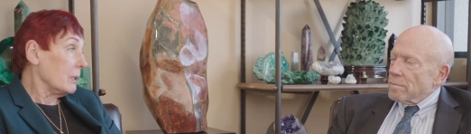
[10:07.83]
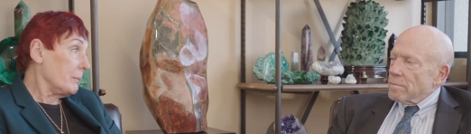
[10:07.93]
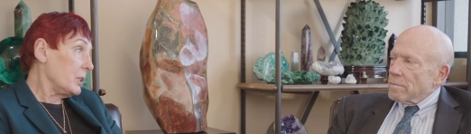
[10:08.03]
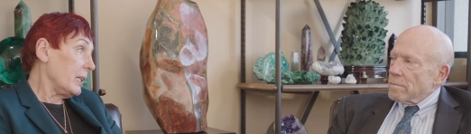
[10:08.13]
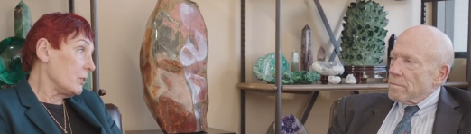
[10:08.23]

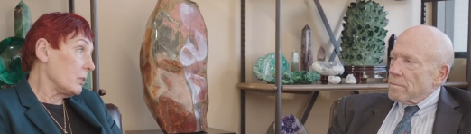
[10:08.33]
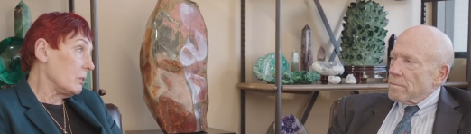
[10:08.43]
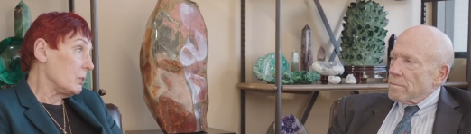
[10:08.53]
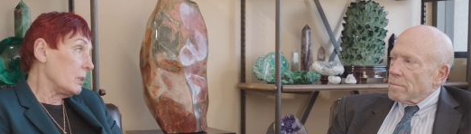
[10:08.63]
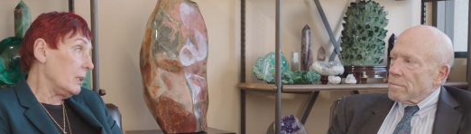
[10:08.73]

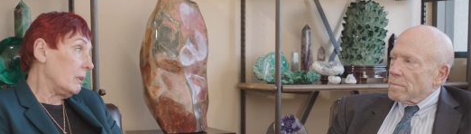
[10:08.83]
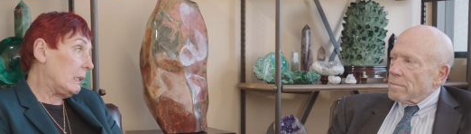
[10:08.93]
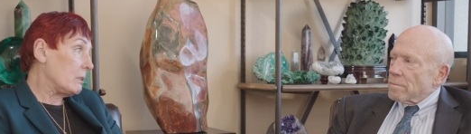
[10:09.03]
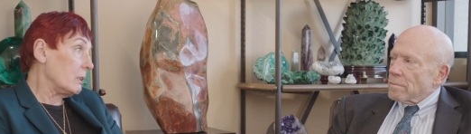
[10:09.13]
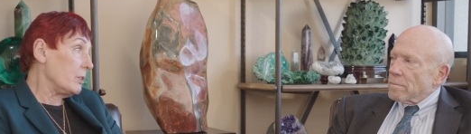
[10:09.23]
Speaker 1: limitations in
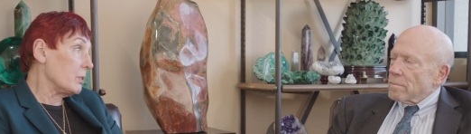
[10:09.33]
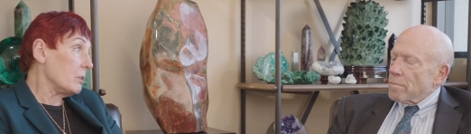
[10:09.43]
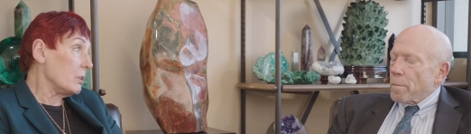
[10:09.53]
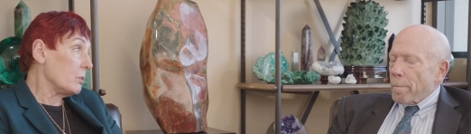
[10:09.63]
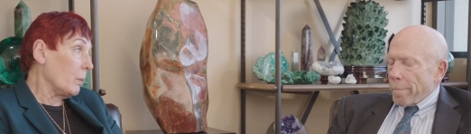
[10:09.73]
these
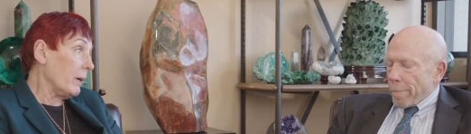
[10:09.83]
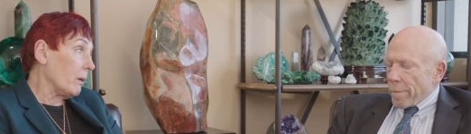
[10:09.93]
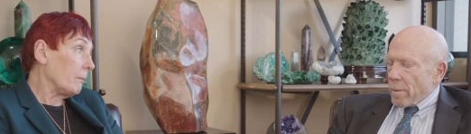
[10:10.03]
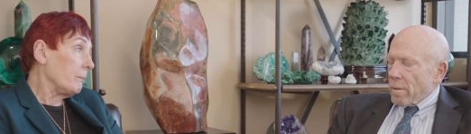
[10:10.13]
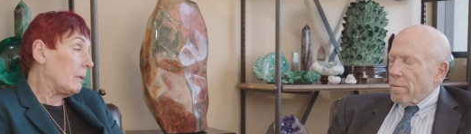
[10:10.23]
lesions as
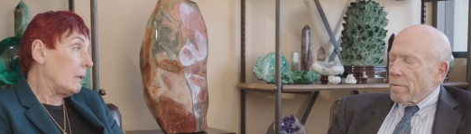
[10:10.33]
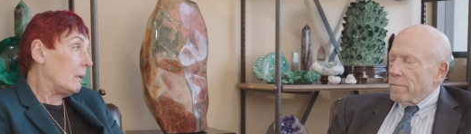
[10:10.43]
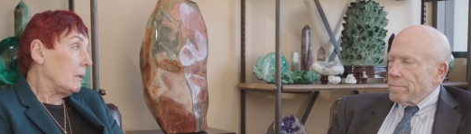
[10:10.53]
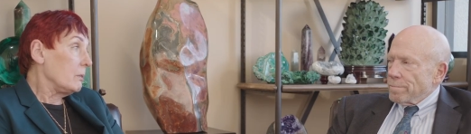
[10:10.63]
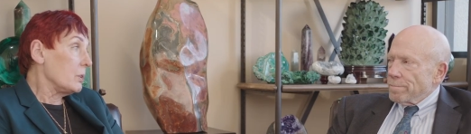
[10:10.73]
well.
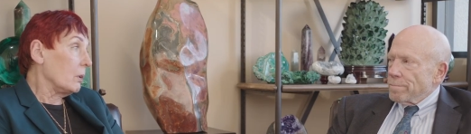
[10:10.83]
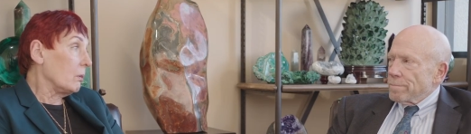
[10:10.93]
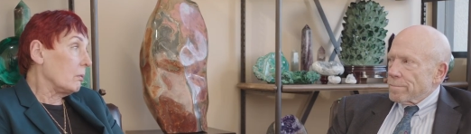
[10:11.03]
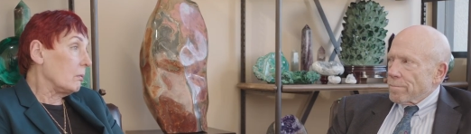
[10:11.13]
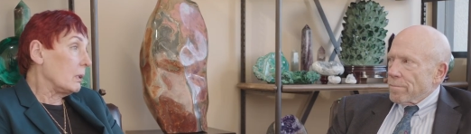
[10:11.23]

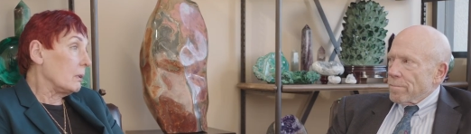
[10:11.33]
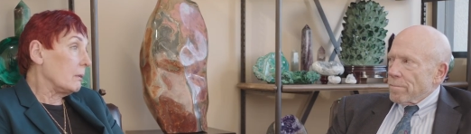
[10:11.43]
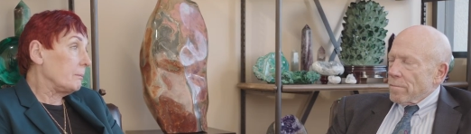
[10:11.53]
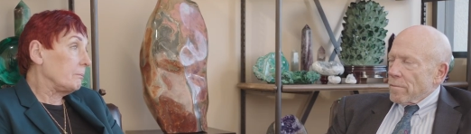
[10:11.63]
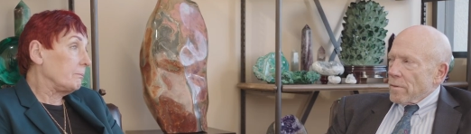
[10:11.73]
So
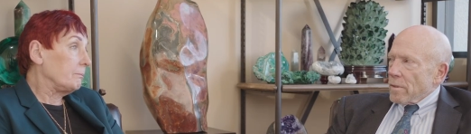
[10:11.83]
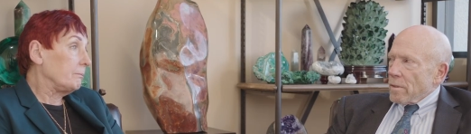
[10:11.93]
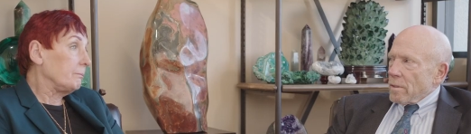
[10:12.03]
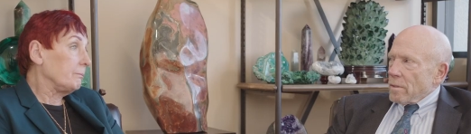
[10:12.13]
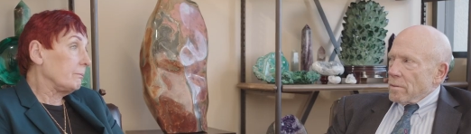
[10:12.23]
um,
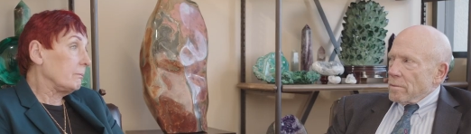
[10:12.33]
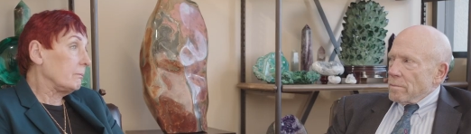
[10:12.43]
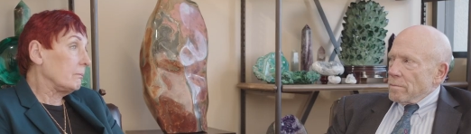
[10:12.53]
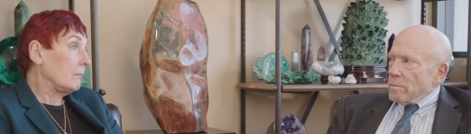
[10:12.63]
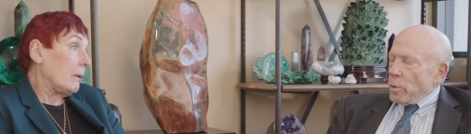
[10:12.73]

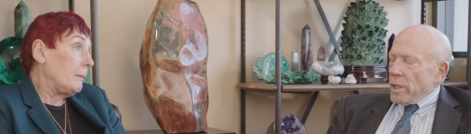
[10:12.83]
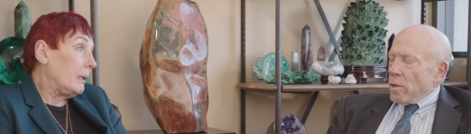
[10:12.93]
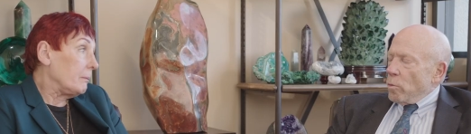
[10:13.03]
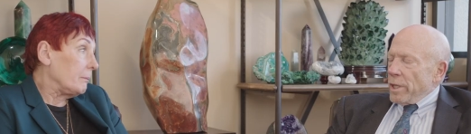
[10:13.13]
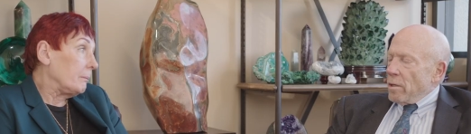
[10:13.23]
we
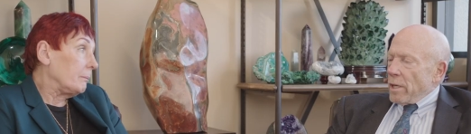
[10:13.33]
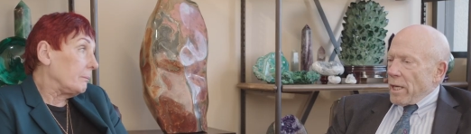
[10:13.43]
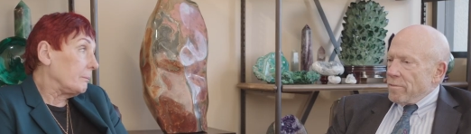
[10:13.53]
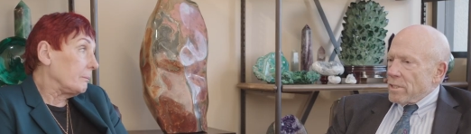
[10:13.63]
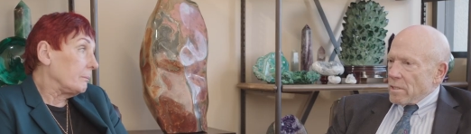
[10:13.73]
don't we don't
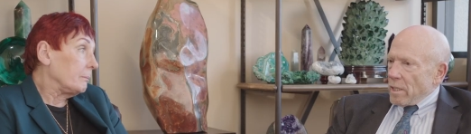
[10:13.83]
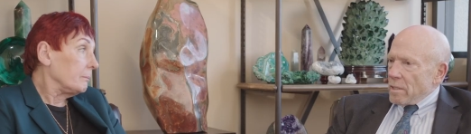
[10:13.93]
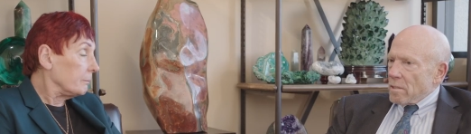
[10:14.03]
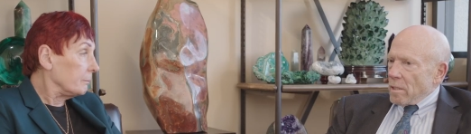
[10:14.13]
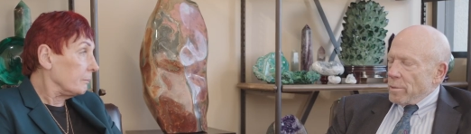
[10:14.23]
Speaker 2: have a
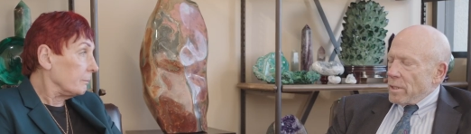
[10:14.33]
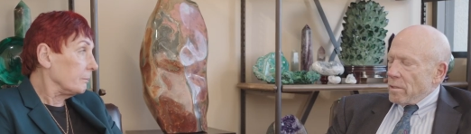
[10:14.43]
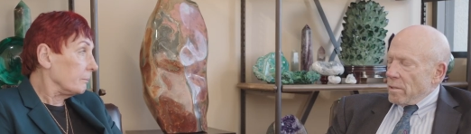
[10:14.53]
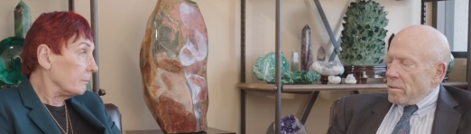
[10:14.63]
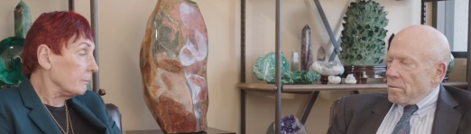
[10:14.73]
size limit
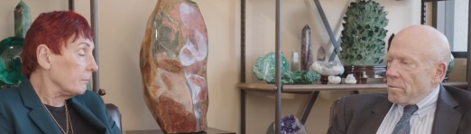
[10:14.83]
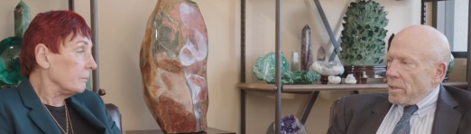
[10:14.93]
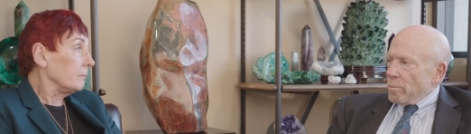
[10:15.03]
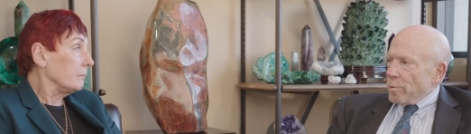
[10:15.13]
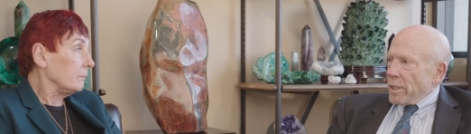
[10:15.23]
in
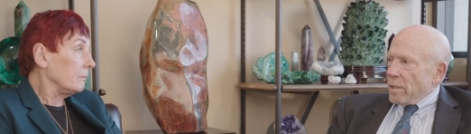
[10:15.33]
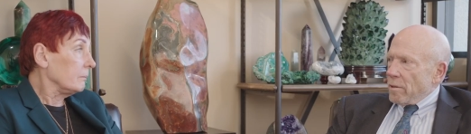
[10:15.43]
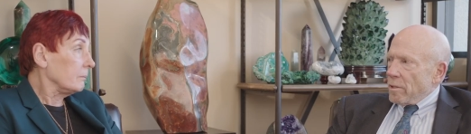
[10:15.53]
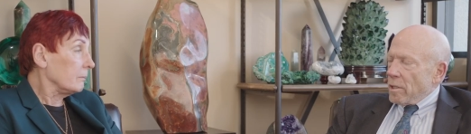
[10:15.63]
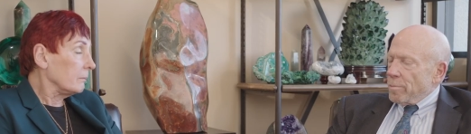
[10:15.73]
in
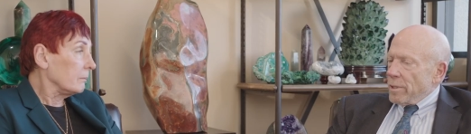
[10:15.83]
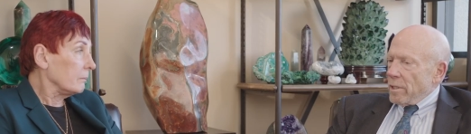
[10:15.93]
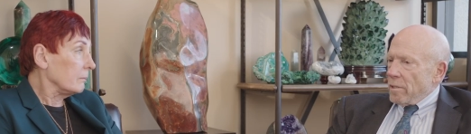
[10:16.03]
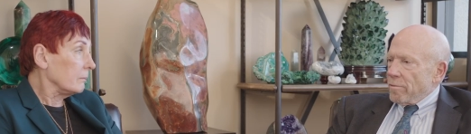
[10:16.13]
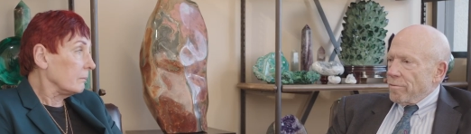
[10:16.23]

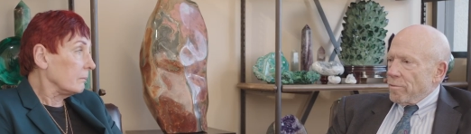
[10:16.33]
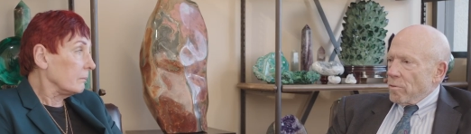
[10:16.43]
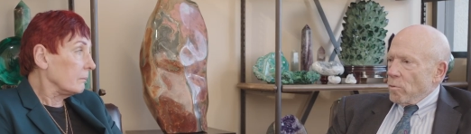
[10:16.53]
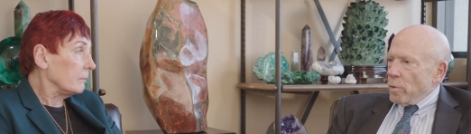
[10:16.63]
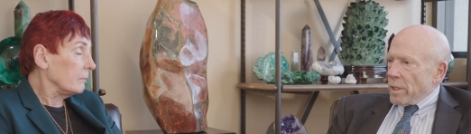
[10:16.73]
brachytherapy. If
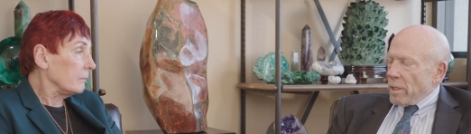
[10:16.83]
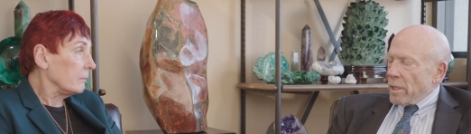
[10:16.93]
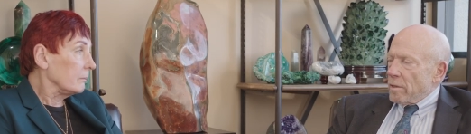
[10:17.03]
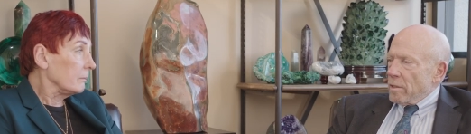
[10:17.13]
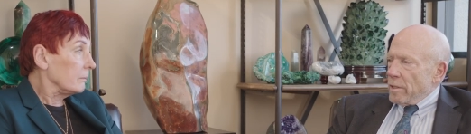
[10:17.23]
we can
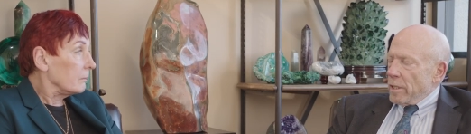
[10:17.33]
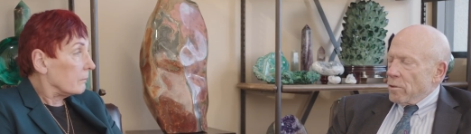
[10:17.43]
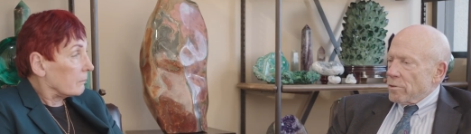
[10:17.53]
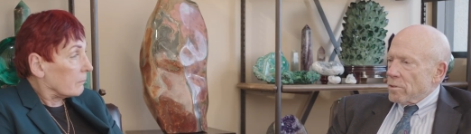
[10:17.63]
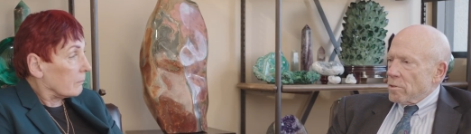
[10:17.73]
get the
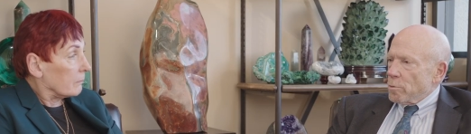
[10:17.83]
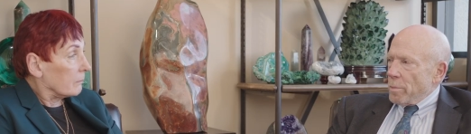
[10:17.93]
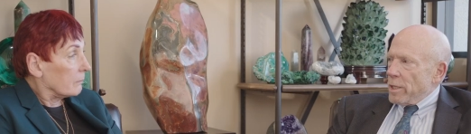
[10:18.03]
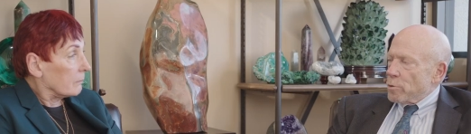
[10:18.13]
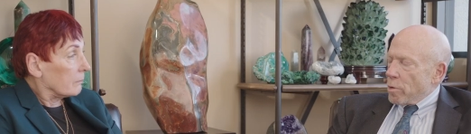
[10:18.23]
needles
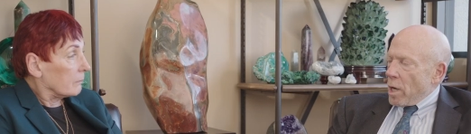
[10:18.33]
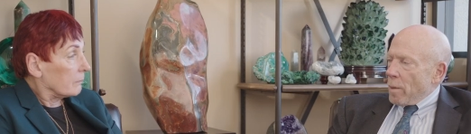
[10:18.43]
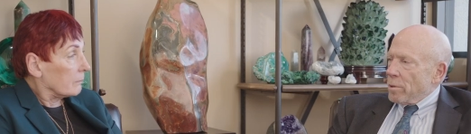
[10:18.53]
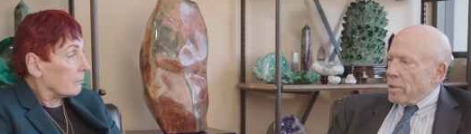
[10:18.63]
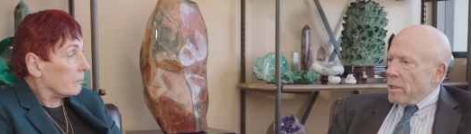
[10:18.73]
spaced
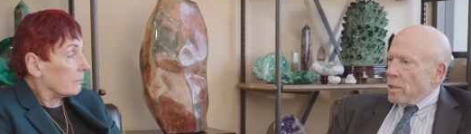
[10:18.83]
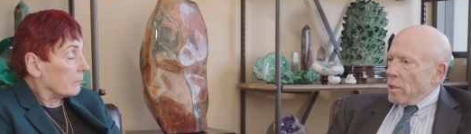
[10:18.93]
properly,